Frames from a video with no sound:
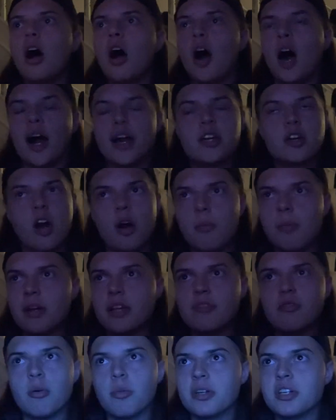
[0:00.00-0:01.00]
I can't
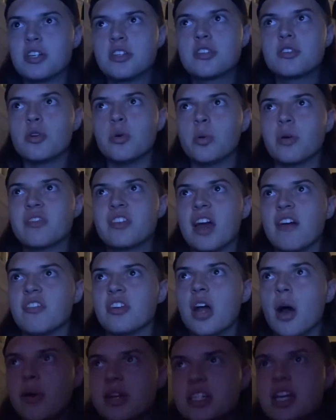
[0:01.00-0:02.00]
believe what we just saw with
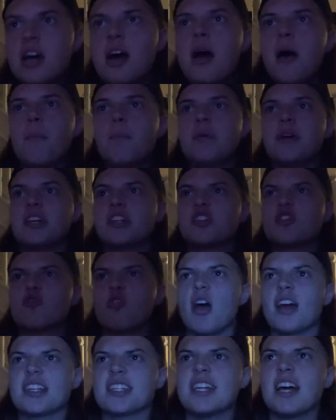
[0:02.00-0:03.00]
Kevin Owens. Big
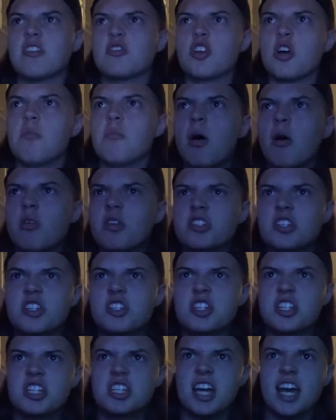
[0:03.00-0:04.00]
strikes now. John Morrison
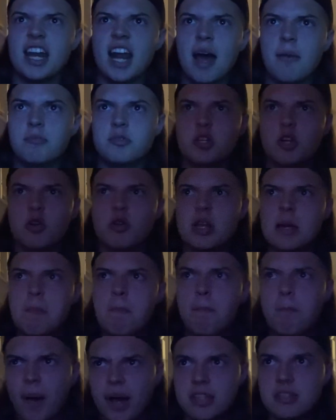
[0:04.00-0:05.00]
just getting absolutely
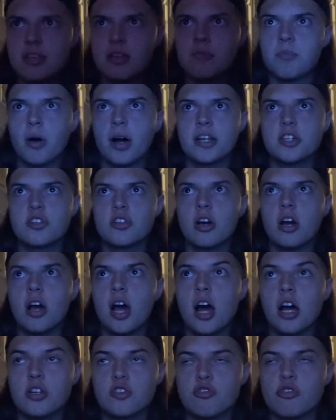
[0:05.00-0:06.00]
battered by
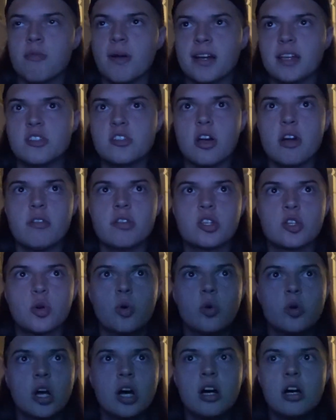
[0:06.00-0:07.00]
Drew McIntyre in the
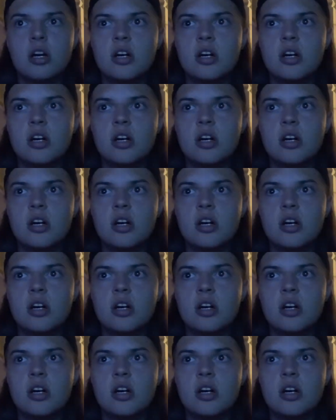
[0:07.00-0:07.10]
corner.